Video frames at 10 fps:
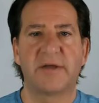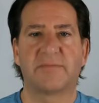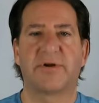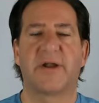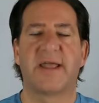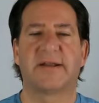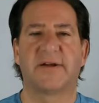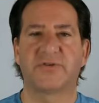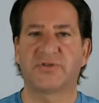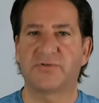put our hand on
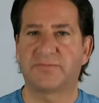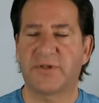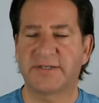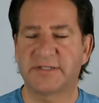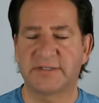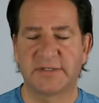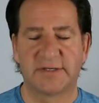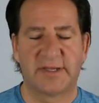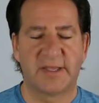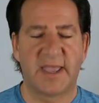our solar plexus,
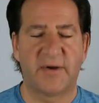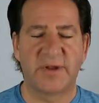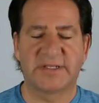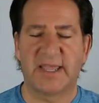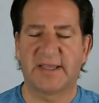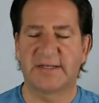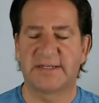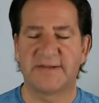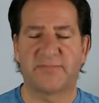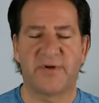and we take a
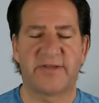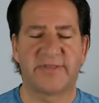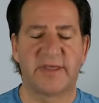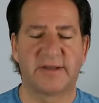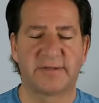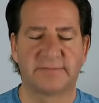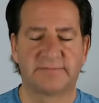deep breath in.